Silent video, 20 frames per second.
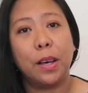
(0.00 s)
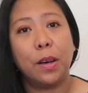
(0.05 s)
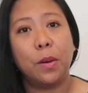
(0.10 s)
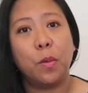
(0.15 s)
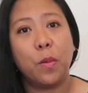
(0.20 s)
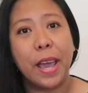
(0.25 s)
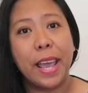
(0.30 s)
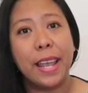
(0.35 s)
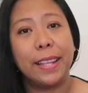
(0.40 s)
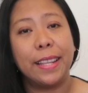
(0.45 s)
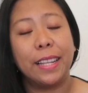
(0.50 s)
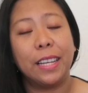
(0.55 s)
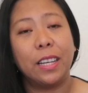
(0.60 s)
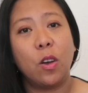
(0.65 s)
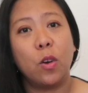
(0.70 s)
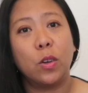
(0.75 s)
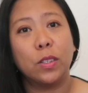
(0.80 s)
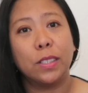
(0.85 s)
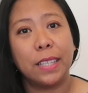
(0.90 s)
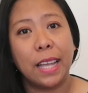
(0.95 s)
wait a
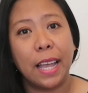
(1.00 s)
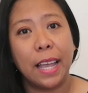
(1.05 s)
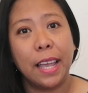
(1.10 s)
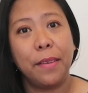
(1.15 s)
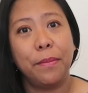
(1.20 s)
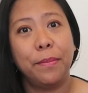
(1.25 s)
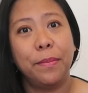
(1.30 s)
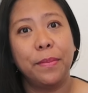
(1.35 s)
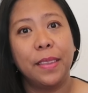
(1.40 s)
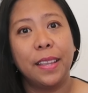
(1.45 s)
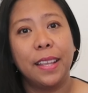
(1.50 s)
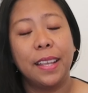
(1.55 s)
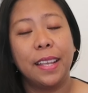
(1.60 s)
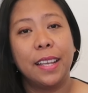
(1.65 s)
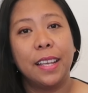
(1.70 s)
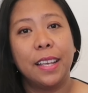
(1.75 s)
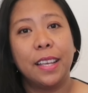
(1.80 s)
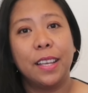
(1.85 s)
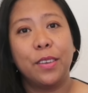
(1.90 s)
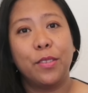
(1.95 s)
long time
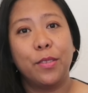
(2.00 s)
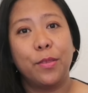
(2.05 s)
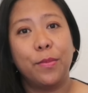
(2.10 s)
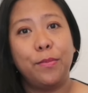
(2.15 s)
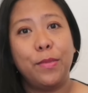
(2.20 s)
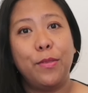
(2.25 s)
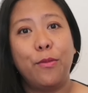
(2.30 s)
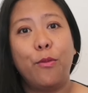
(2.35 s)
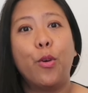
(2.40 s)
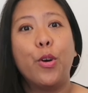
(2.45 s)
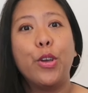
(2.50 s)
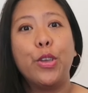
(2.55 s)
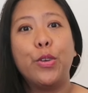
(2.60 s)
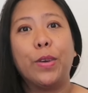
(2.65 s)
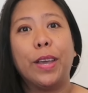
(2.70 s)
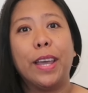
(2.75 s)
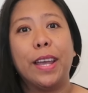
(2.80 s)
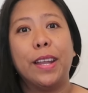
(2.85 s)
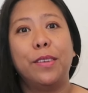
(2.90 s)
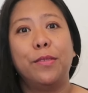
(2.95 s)
before you
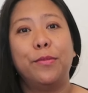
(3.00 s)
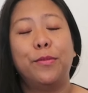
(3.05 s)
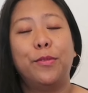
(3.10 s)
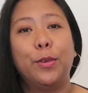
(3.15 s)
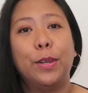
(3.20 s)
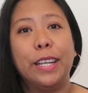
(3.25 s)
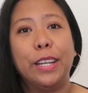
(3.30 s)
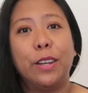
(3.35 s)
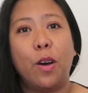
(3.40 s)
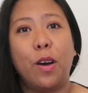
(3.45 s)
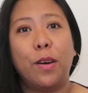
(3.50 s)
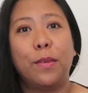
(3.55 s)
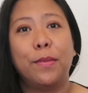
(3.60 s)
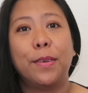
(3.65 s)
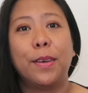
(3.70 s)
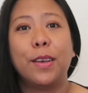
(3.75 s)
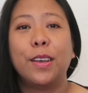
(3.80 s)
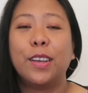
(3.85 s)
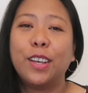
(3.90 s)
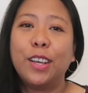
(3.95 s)
can pull it off.